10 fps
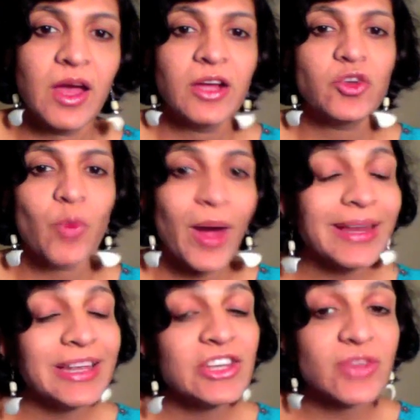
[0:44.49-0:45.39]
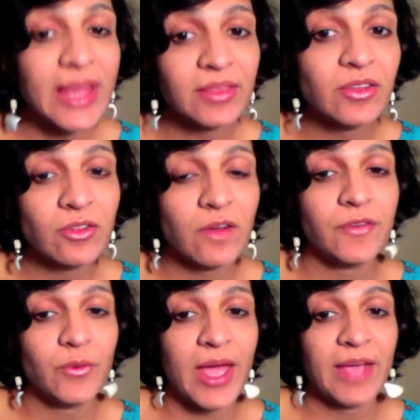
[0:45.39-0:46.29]
do I need to get the
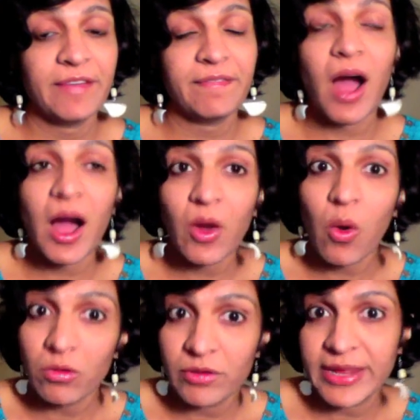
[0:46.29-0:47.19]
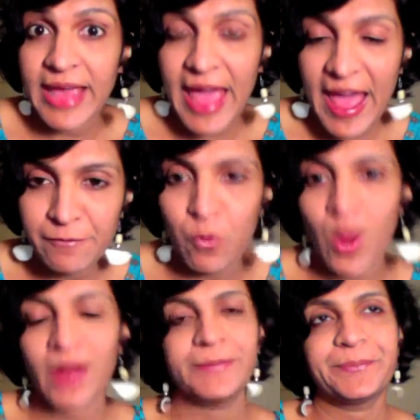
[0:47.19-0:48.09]
software if I already have
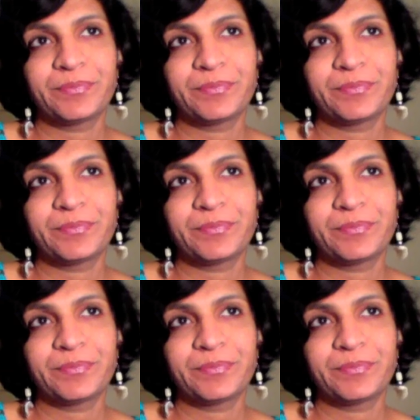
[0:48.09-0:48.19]
one?